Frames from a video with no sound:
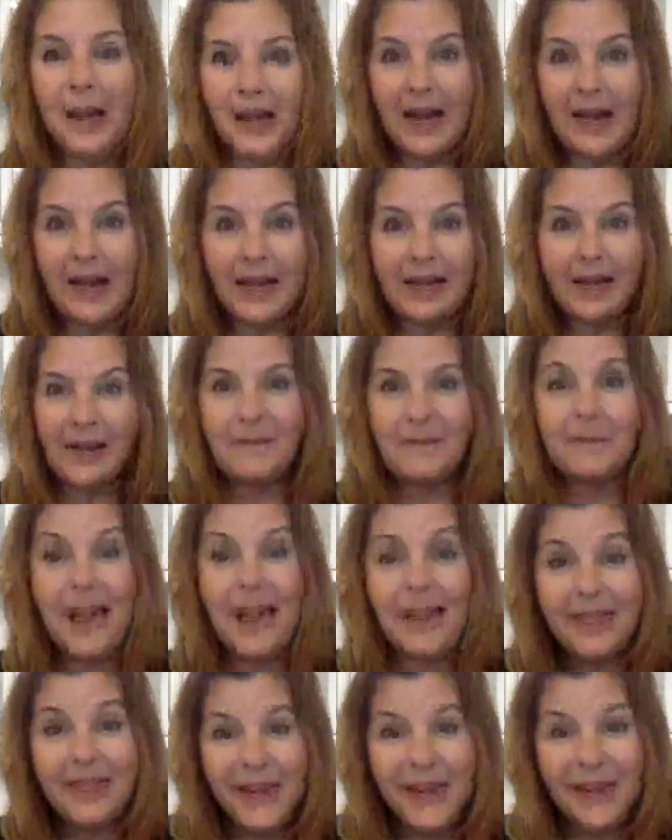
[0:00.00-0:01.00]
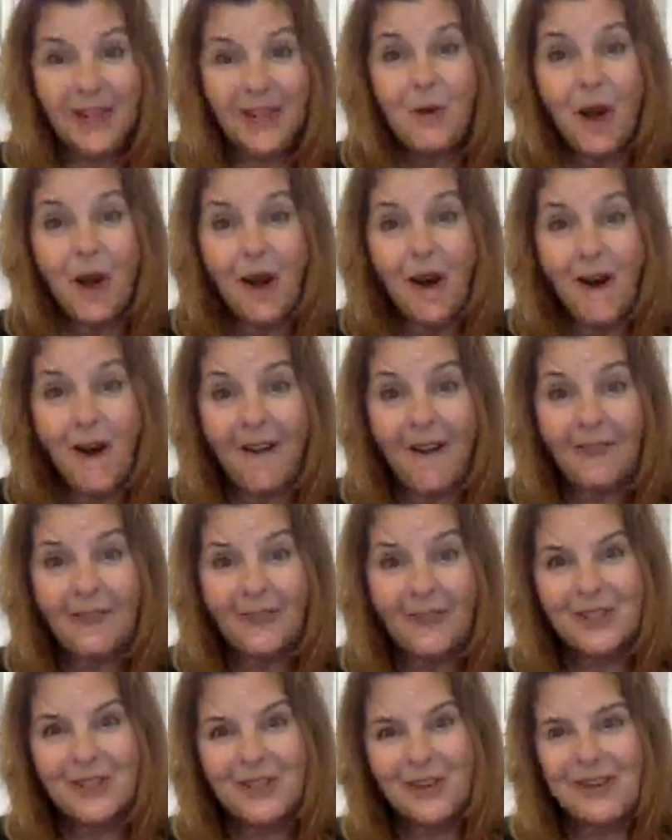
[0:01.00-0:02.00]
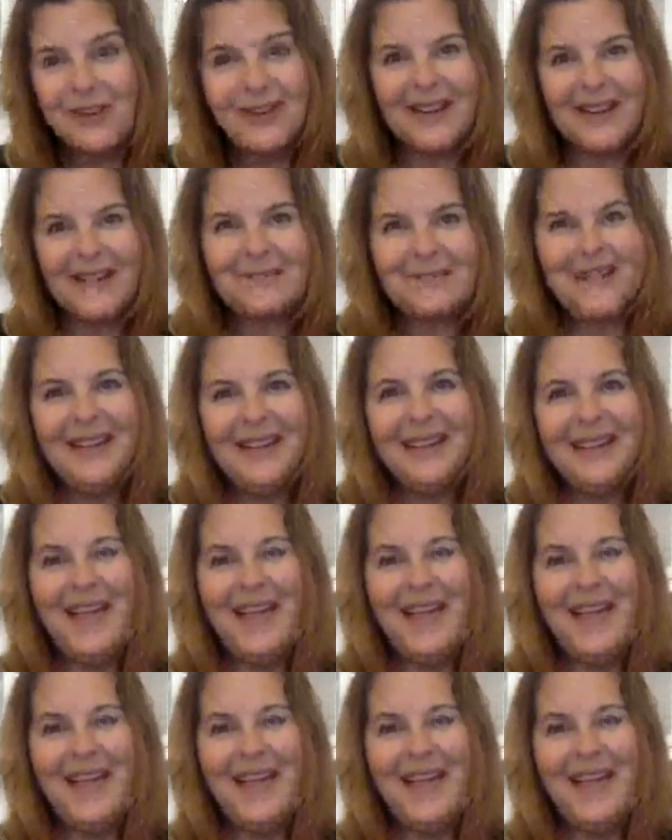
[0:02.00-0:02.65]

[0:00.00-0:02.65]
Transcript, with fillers: I, um, I thank you all for showing up